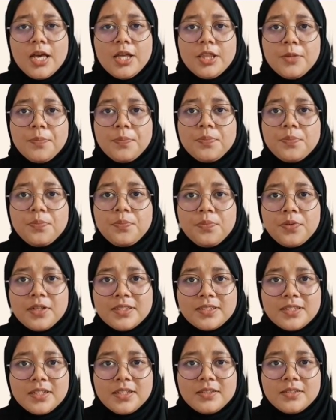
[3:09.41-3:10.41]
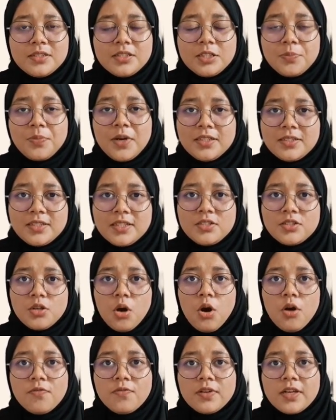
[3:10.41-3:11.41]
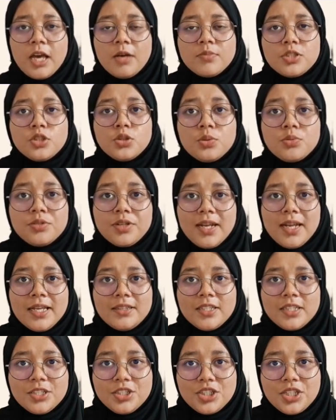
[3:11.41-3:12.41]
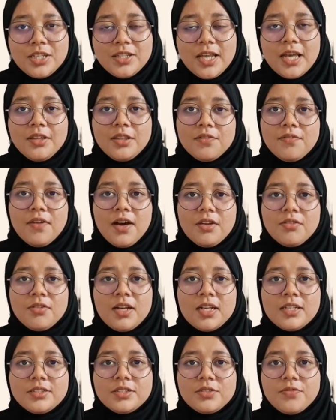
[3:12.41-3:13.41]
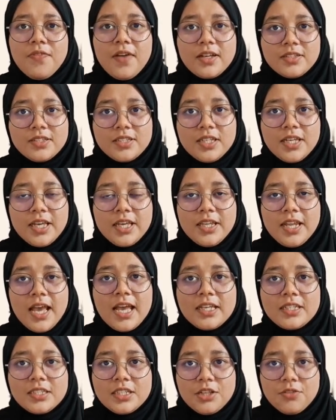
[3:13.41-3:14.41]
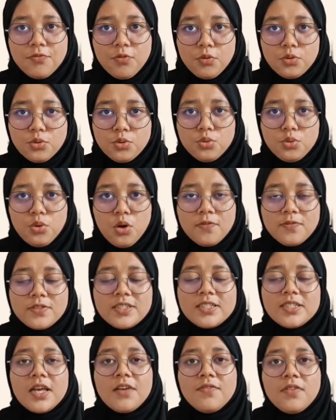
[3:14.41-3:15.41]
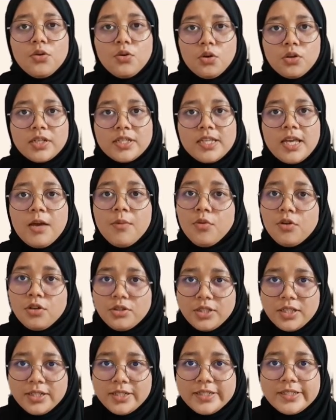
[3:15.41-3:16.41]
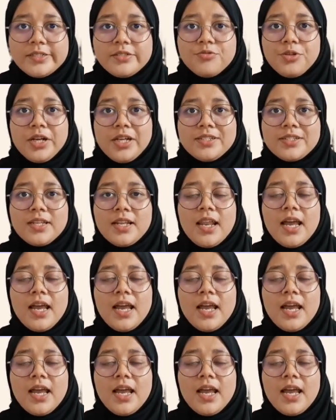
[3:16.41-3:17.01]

the presence of capsule-related gene, and the virulence factor in ST42 of Staphylococcus haemolyticus strains